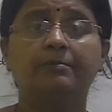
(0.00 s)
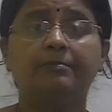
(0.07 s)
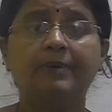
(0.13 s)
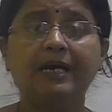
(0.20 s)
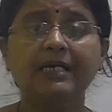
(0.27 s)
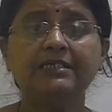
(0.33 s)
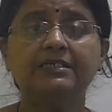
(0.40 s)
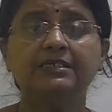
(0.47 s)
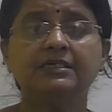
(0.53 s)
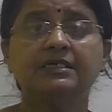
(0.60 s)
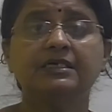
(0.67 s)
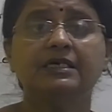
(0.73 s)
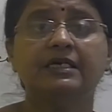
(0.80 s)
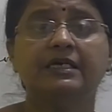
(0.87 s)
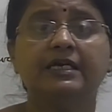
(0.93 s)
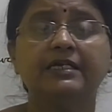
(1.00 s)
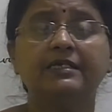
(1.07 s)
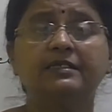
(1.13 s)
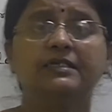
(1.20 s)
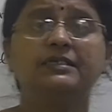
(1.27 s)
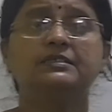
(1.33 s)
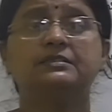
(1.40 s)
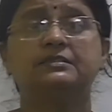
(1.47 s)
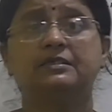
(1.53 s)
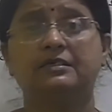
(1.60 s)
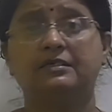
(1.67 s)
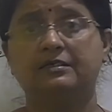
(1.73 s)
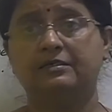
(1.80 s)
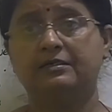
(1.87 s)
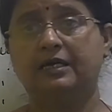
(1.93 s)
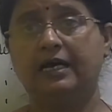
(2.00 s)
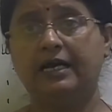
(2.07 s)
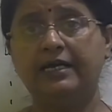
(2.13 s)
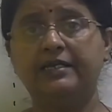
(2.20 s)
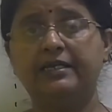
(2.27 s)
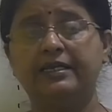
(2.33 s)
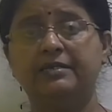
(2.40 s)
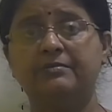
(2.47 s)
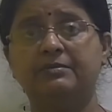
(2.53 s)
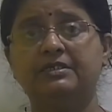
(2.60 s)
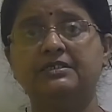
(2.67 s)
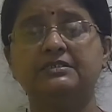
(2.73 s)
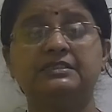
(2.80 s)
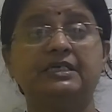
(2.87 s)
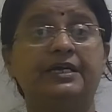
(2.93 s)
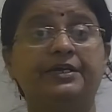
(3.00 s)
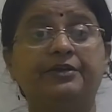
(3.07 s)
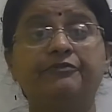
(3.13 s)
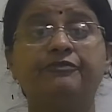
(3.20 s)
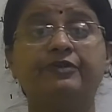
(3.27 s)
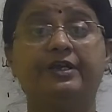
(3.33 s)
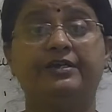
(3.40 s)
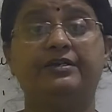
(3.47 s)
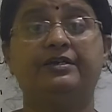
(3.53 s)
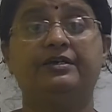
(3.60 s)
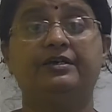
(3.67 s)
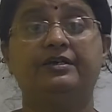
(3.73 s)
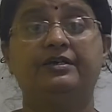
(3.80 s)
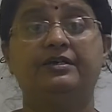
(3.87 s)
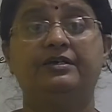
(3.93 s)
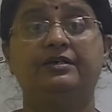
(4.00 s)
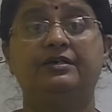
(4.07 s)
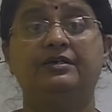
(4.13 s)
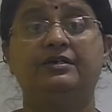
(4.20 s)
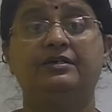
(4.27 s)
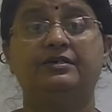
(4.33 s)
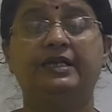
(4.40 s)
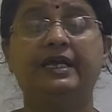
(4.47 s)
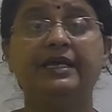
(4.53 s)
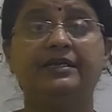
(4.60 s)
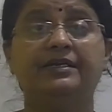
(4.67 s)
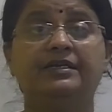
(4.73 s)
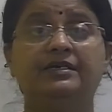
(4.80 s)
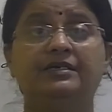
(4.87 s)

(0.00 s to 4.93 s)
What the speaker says: But in this higher animals, they are different, right?